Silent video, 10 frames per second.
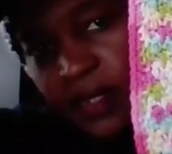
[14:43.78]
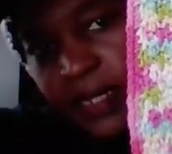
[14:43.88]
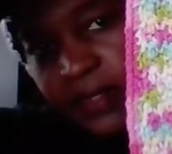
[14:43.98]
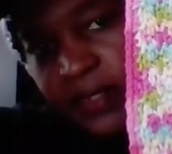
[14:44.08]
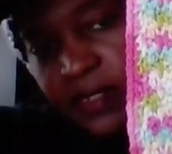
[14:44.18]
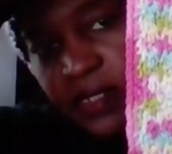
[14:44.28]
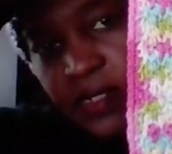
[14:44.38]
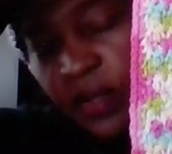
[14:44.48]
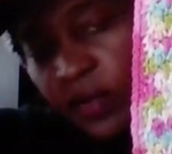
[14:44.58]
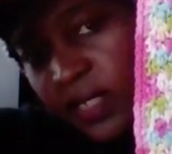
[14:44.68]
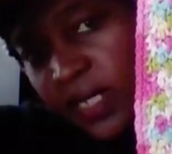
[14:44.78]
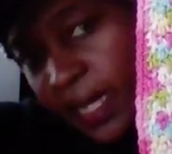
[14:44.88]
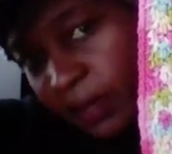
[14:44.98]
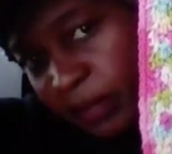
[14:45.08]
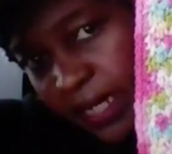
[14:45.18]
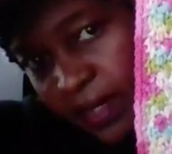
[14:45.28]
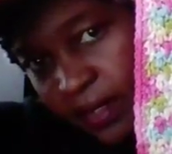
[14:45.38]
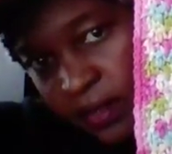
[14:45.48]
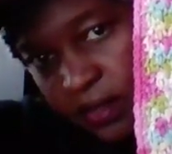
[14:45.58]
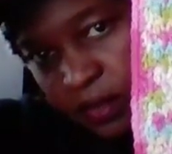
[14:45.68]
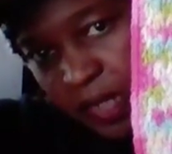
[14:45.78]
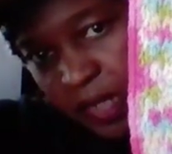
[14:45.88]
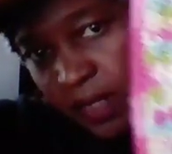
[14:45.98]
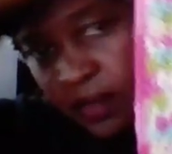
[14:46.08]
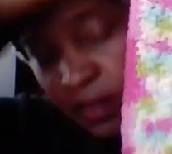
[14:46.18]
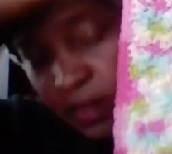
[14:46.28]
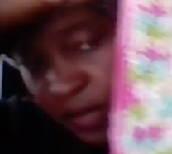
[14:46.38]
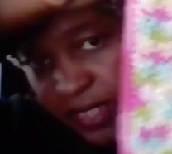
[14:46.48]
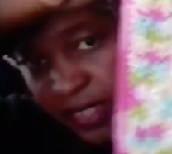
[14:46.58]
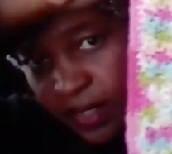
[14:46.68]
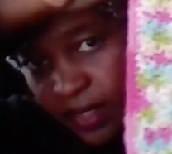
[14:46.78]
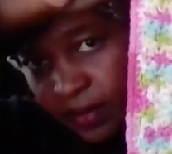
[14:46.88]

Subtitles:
Now these are totally not my colors, pinks especially,